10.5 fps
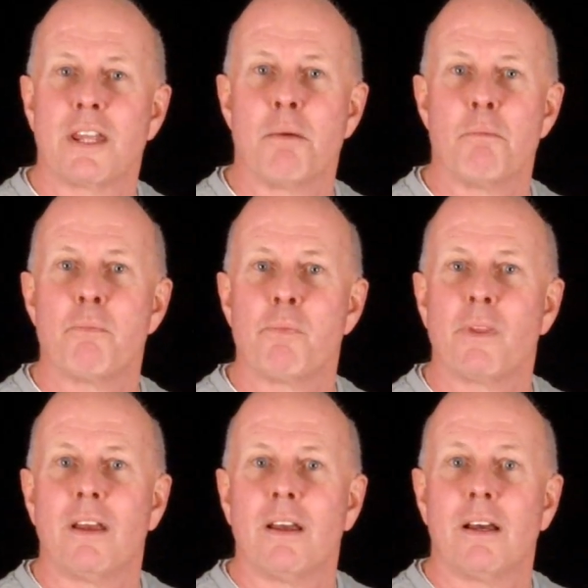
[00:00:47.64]
to them,
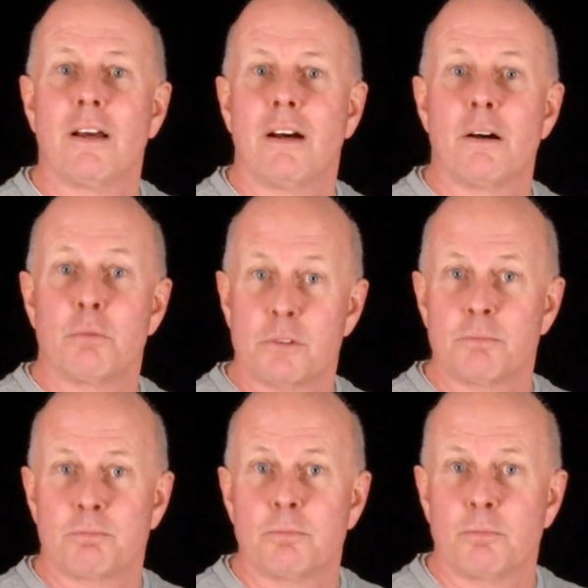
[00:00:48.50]
I
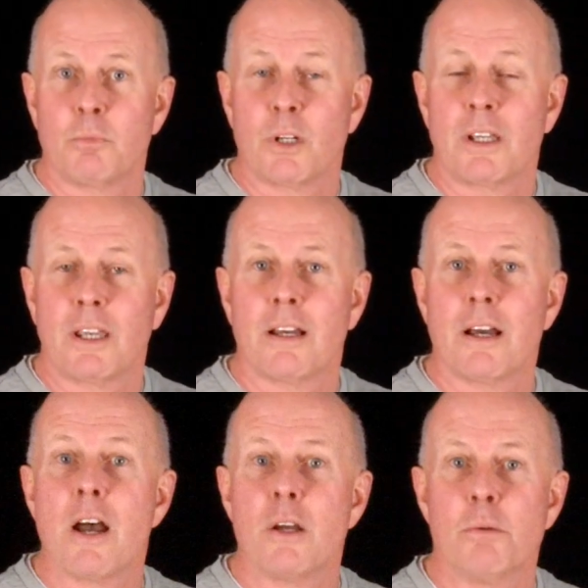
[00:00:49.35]
was working
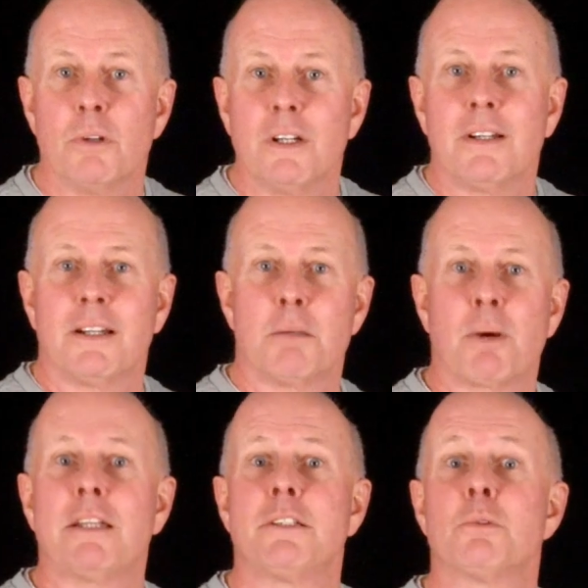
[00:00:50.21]
at home and a
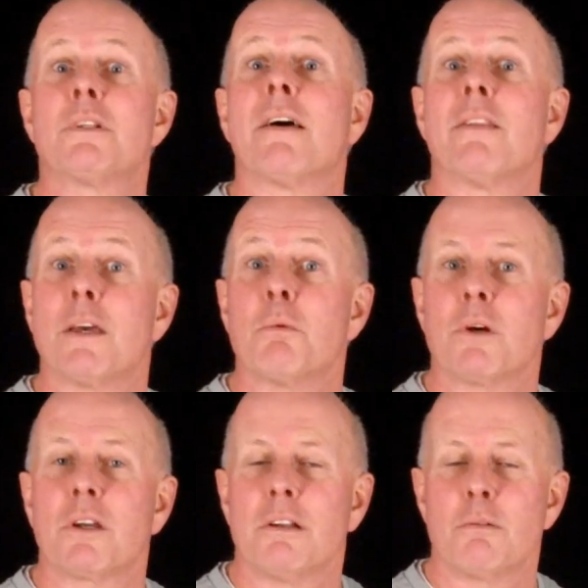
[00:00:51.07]
painter was out there
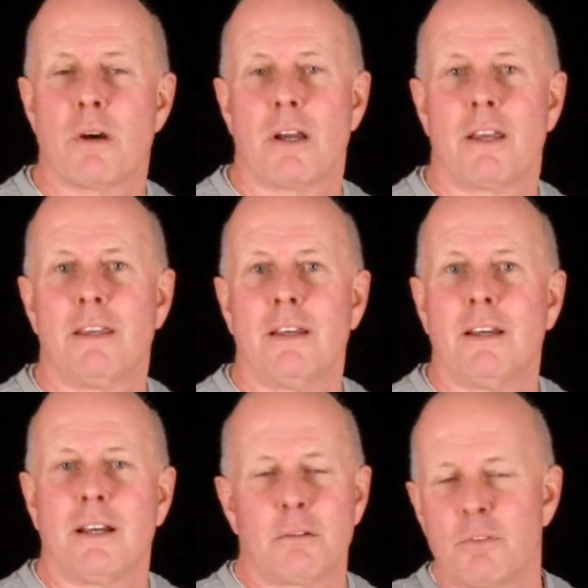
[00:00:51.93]
working away,
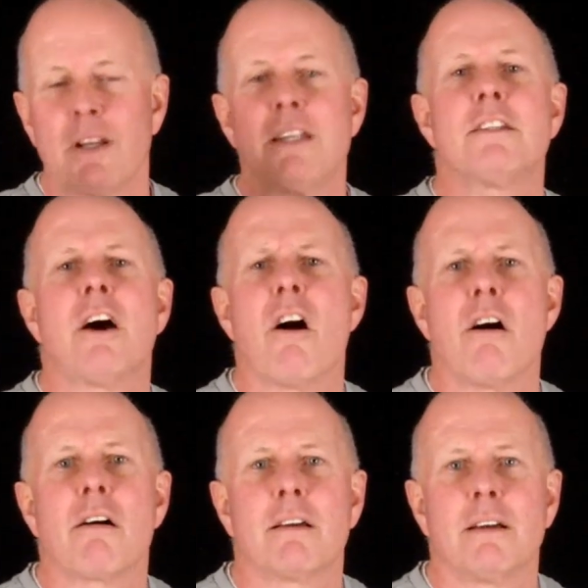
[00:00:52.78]
and it was fairly
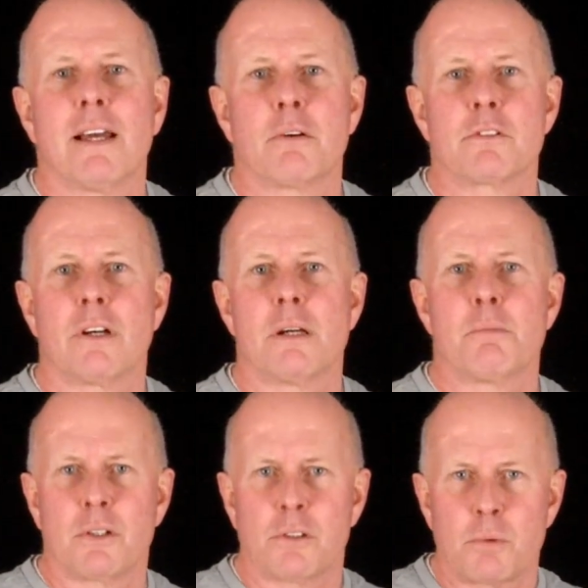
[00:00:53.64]
dark
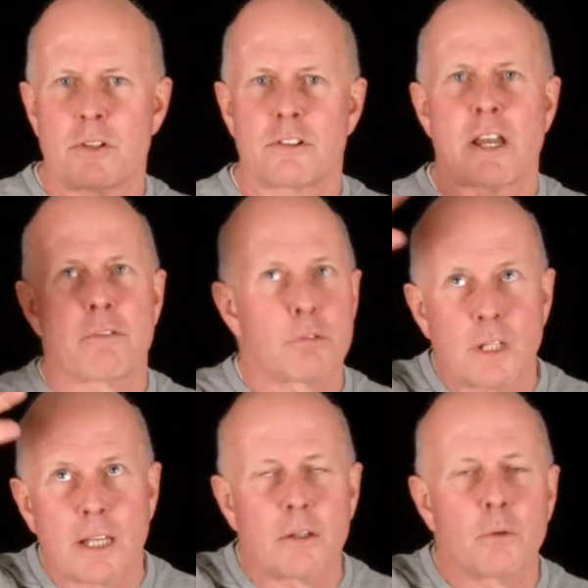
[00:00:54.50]
outside because with the
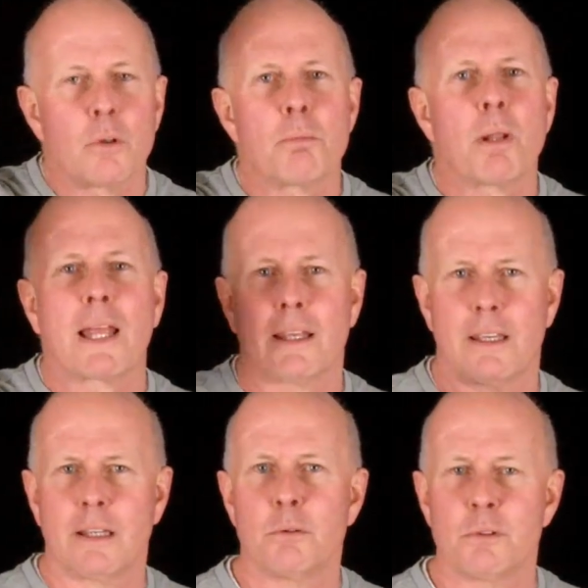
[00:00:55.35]
scaffolding and all the
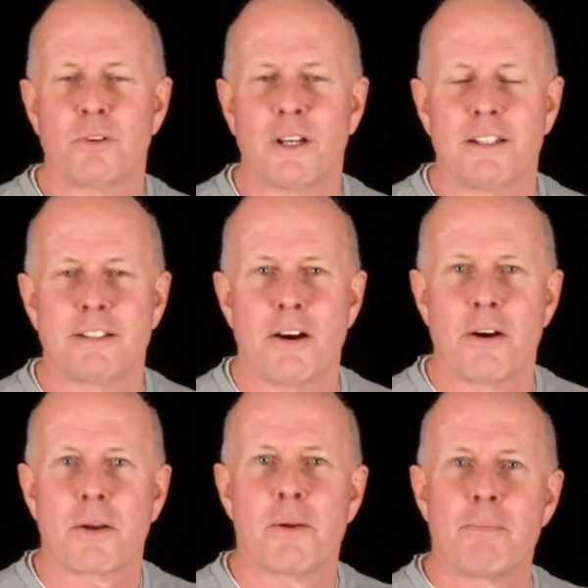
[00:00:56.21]
planking, it was fairly
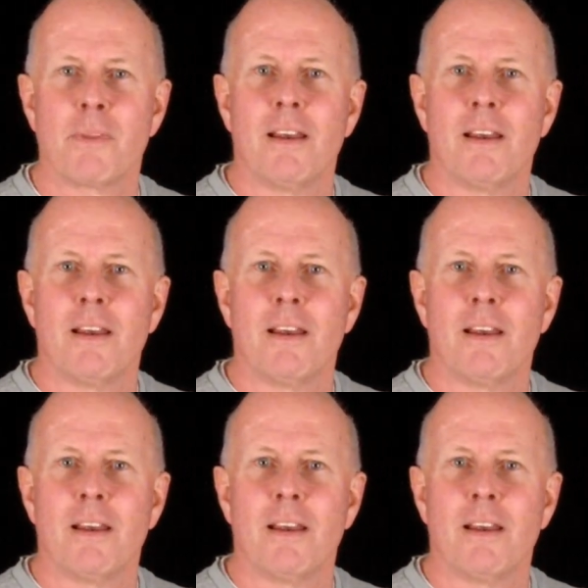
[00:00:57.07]
dark.